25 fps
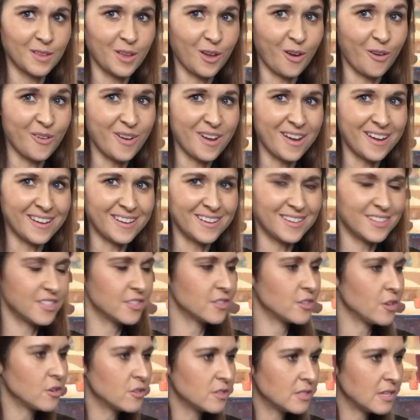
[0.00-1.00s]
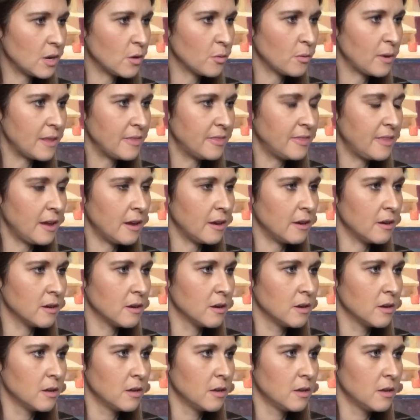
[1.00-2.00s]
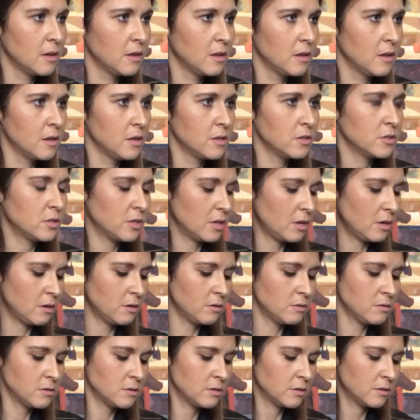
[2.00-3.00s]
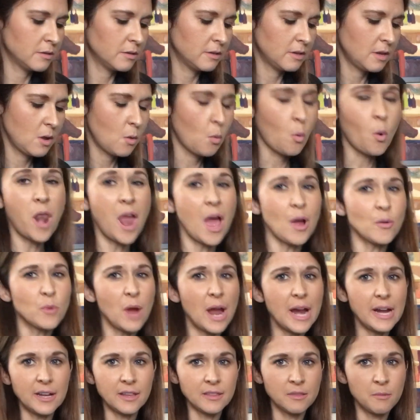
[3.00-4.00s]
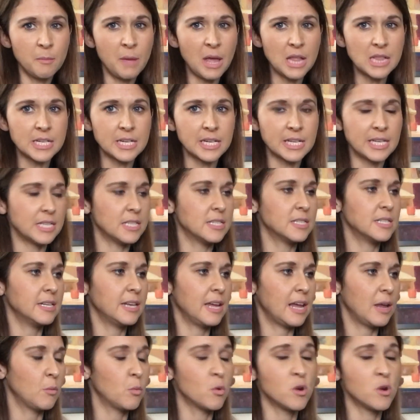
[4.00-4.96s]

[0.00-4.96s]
All right, it starts out right there. So we're not writing the melody today.